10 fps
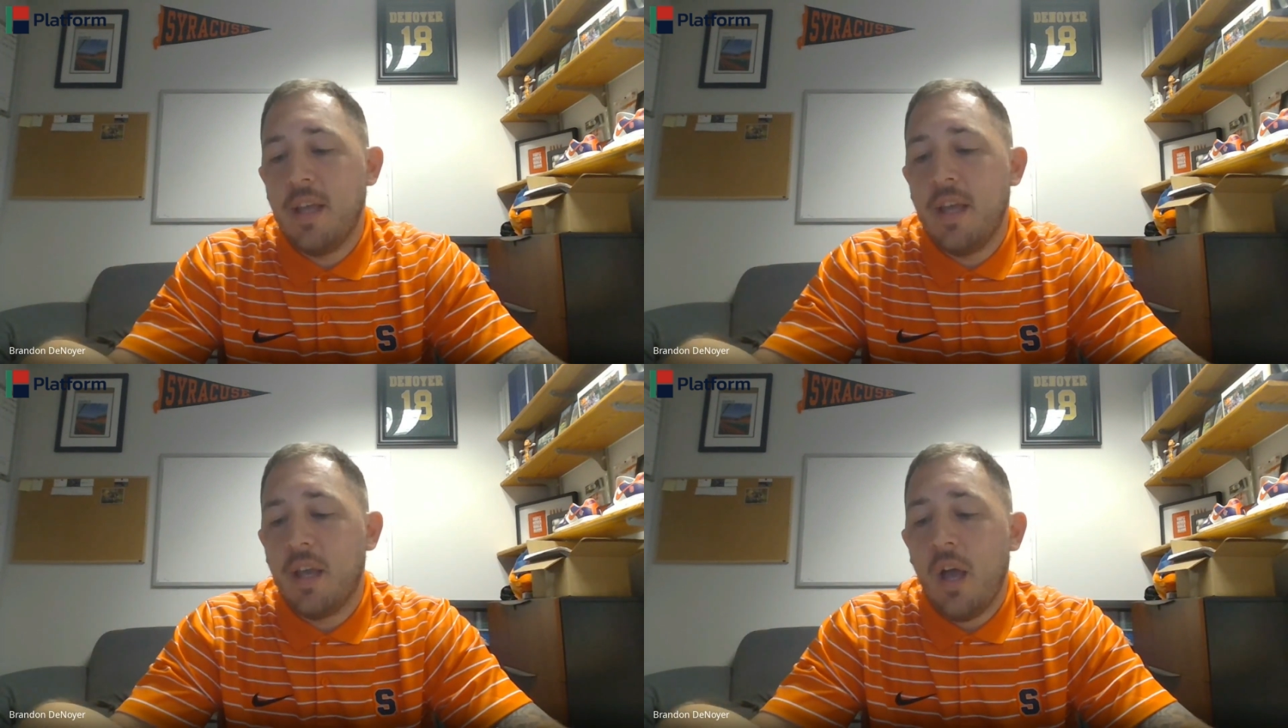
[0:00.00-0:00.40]

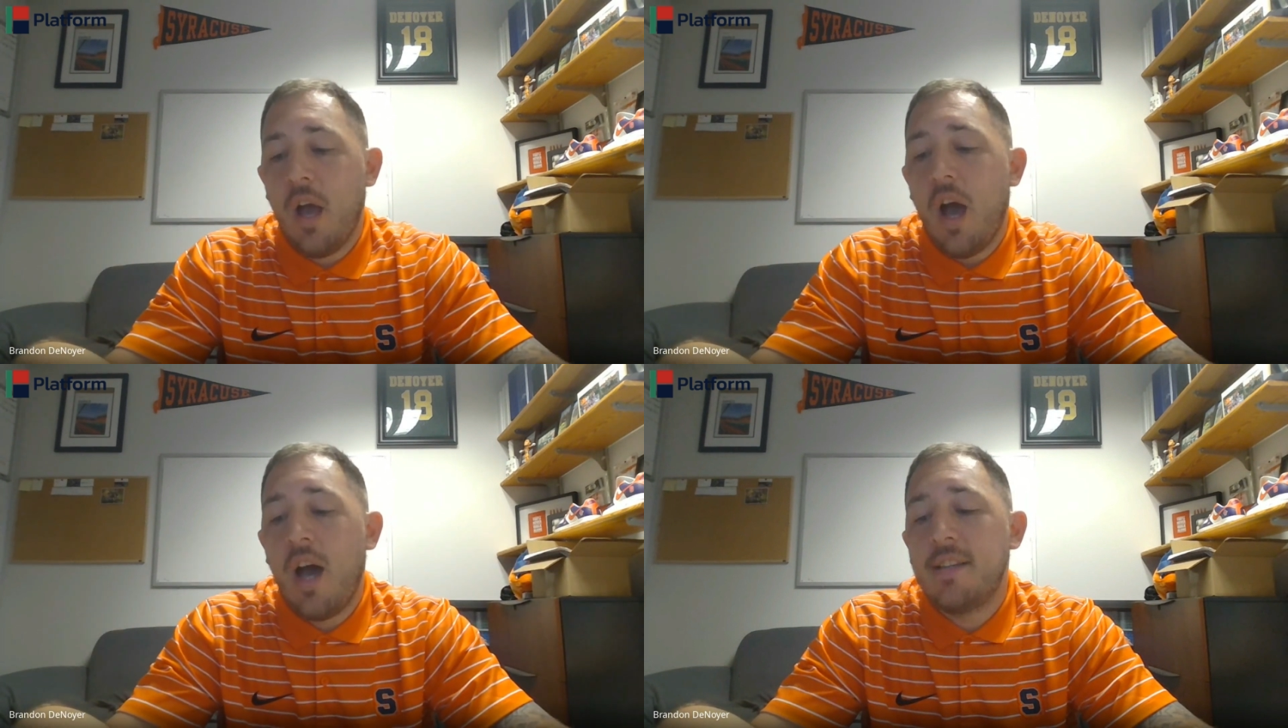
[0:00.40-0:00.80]
Like,
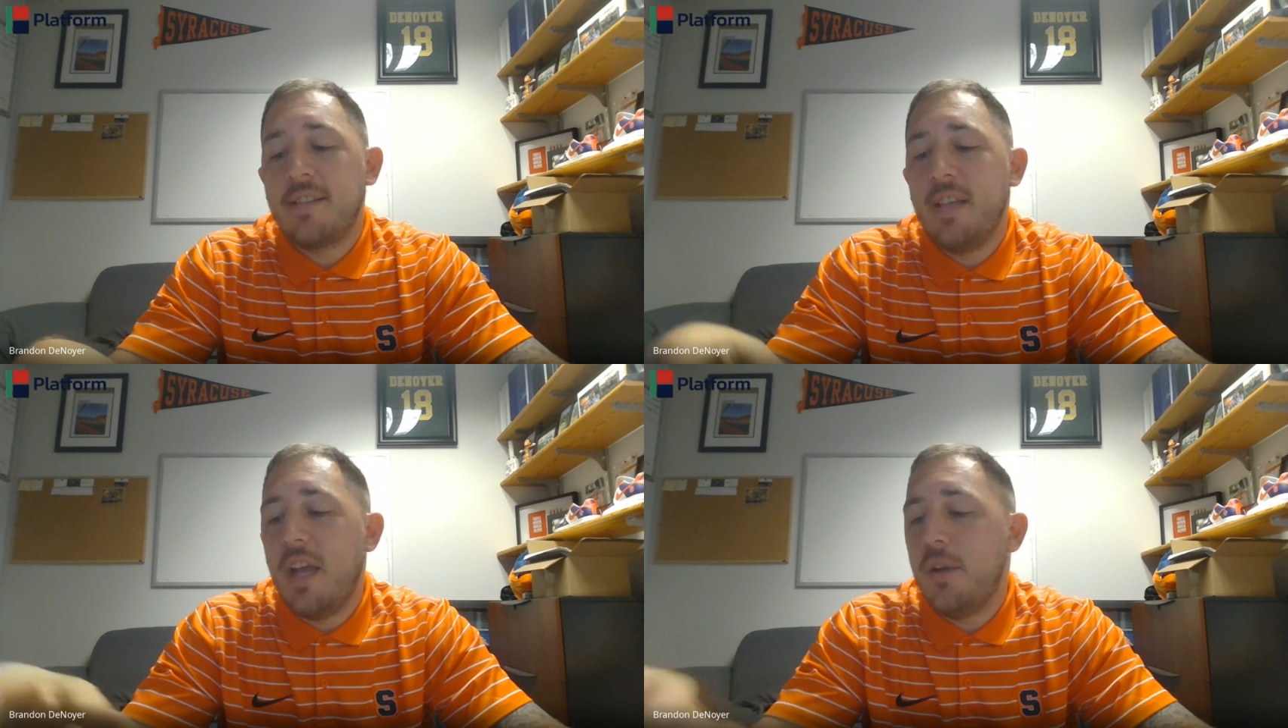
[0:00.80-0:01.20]

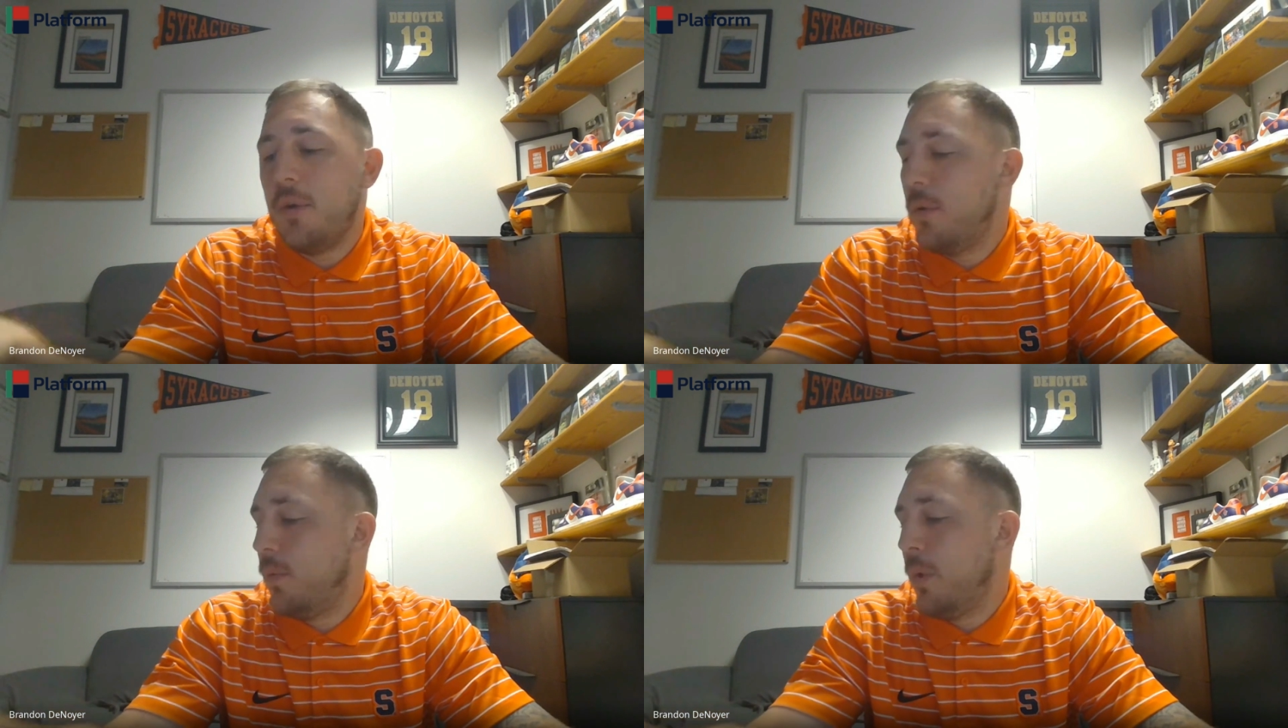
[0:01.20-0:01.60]
honestly,
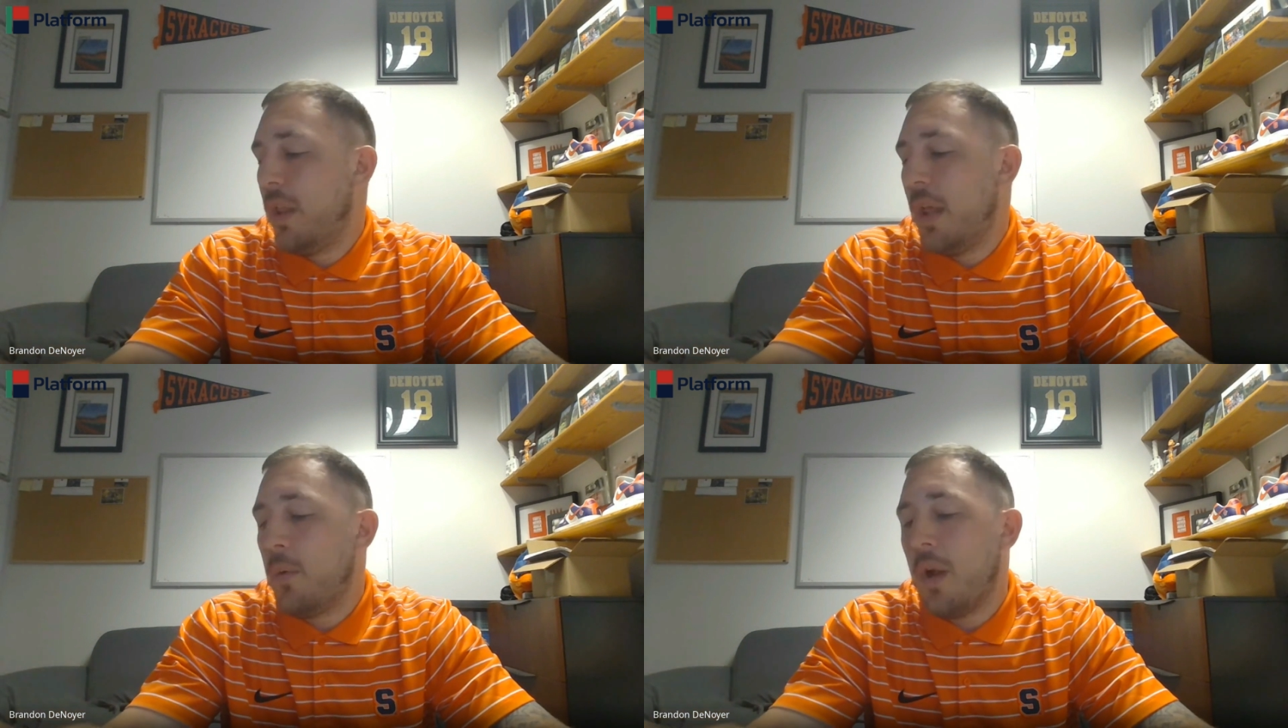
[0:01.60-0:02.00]

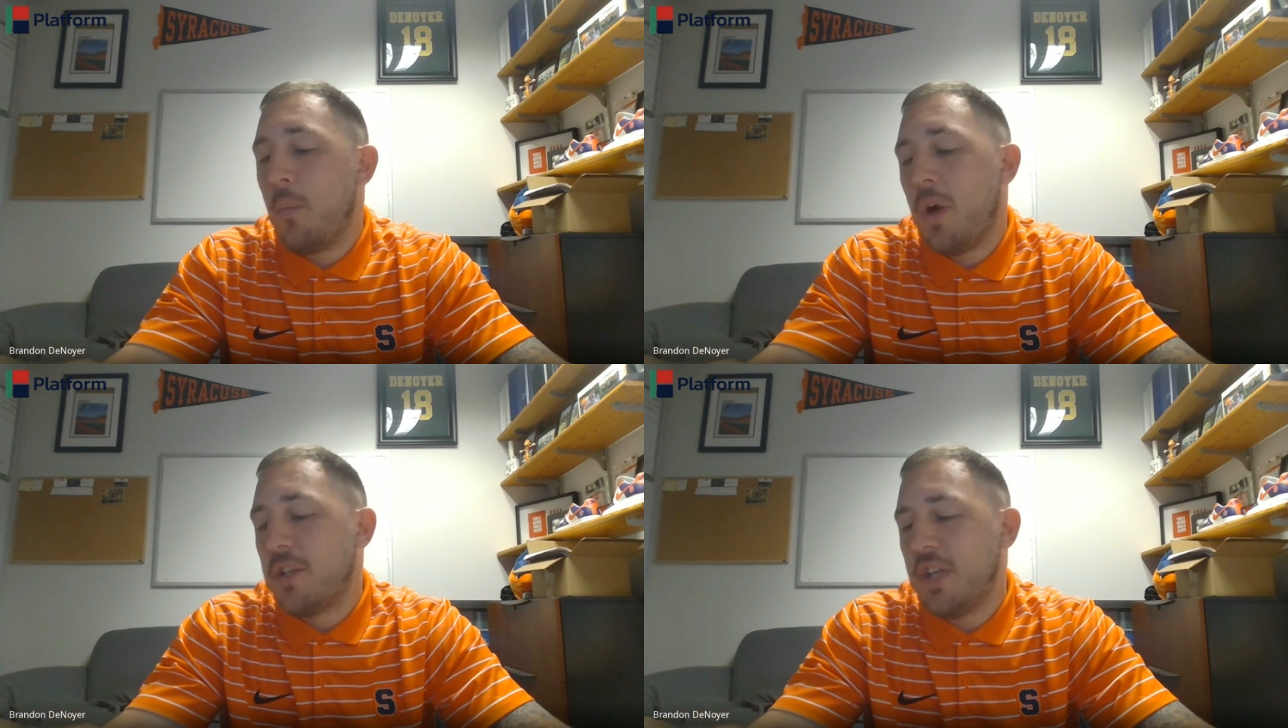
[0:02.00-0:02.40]
when
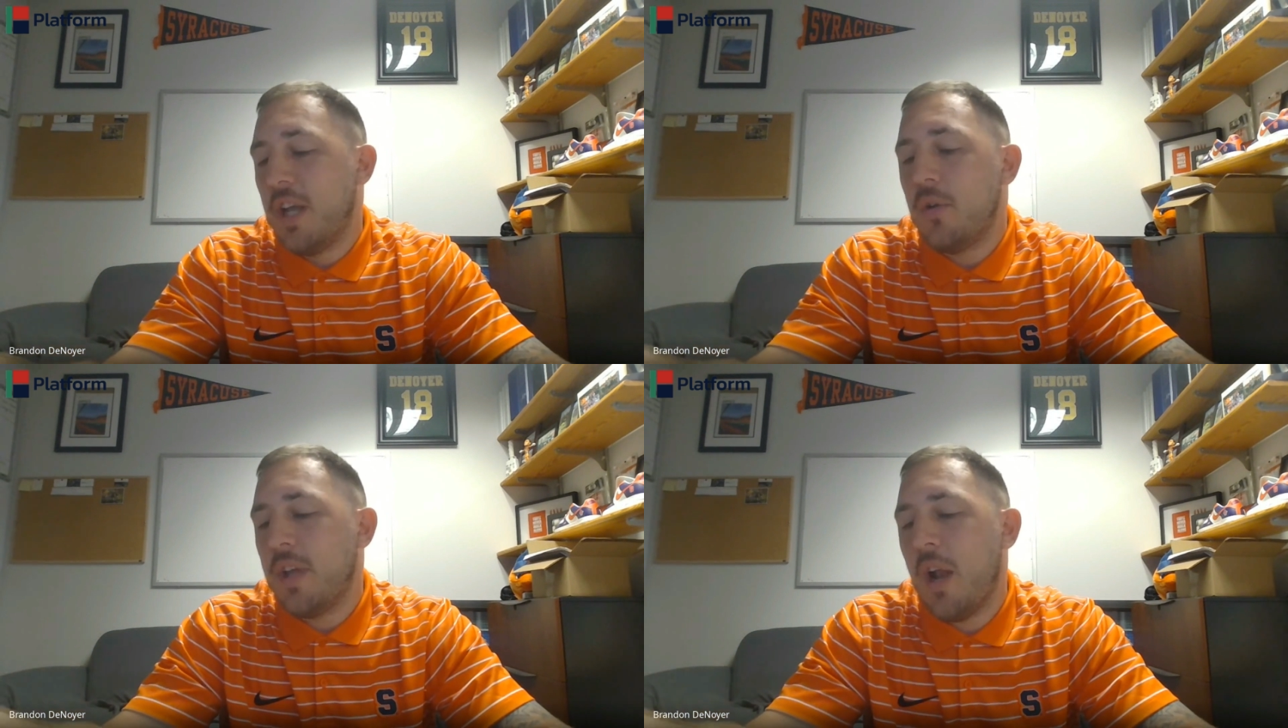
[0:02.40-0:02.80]
I'm watching,
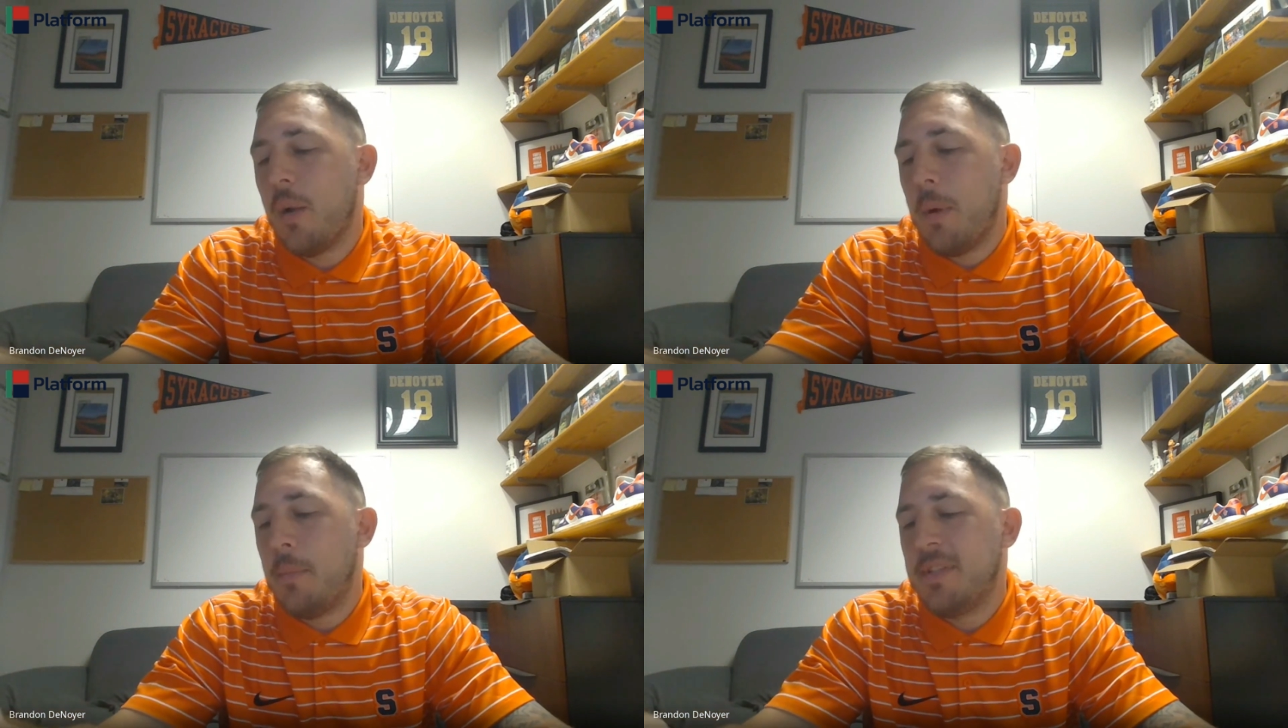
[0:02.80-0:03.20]
I don't
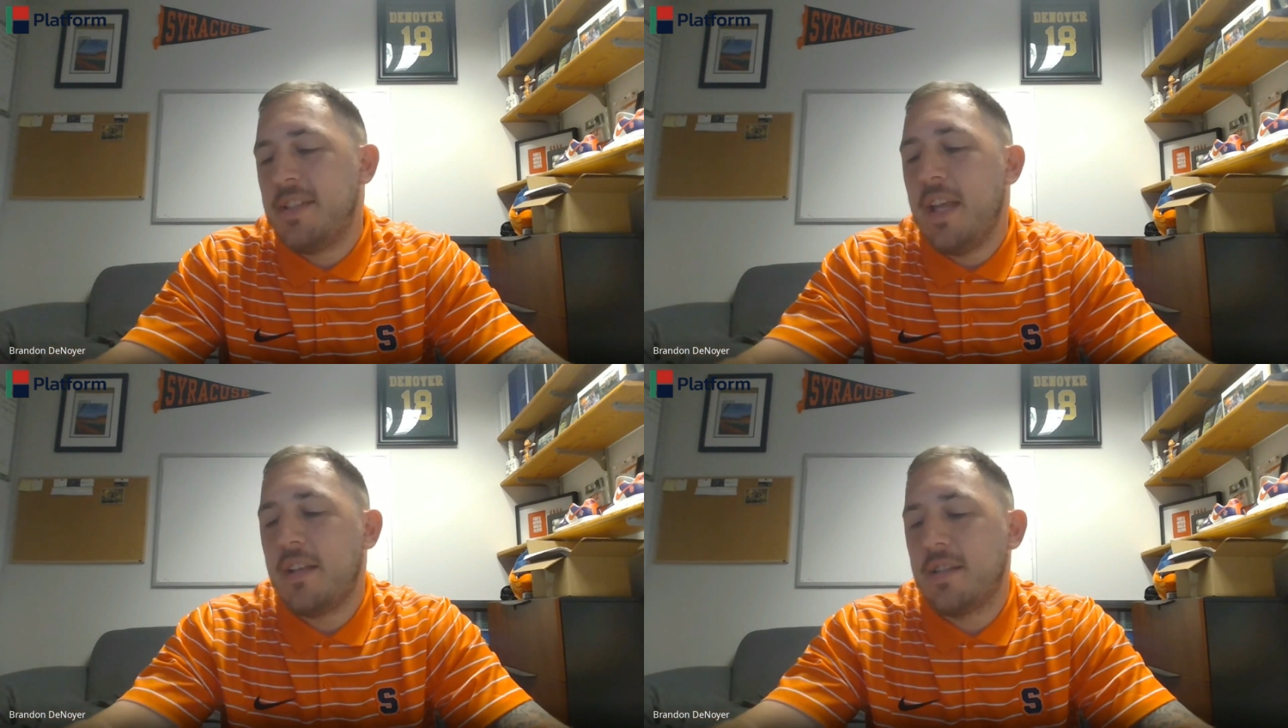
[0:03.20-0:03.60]
care about
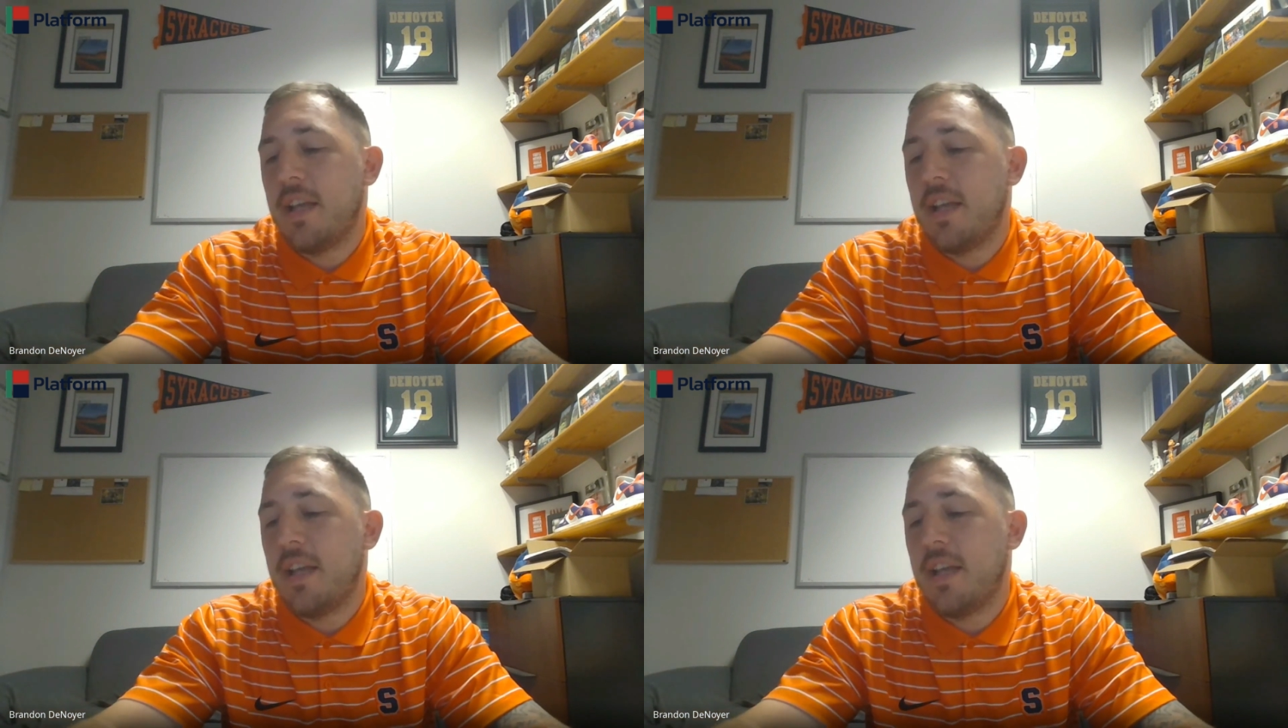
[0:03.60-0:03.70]
mistakes.